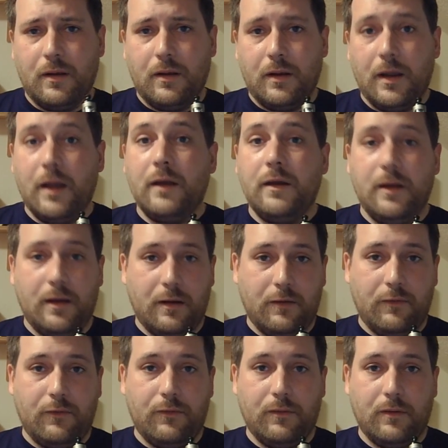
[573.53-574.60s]
And
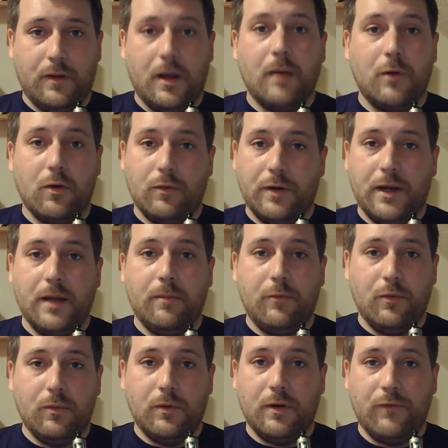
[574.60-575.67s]
yes, I'm going to keep
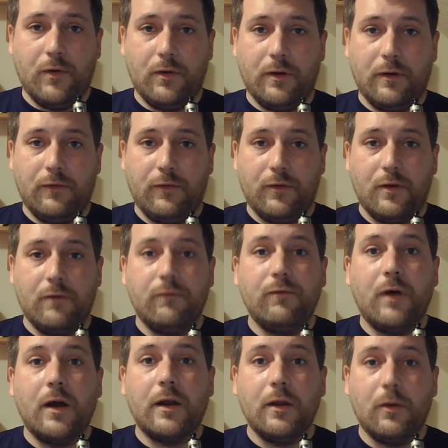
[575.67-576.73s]
doing the voice,
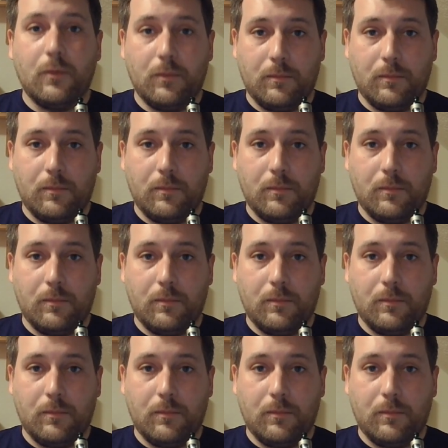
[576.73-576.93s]
fuck you.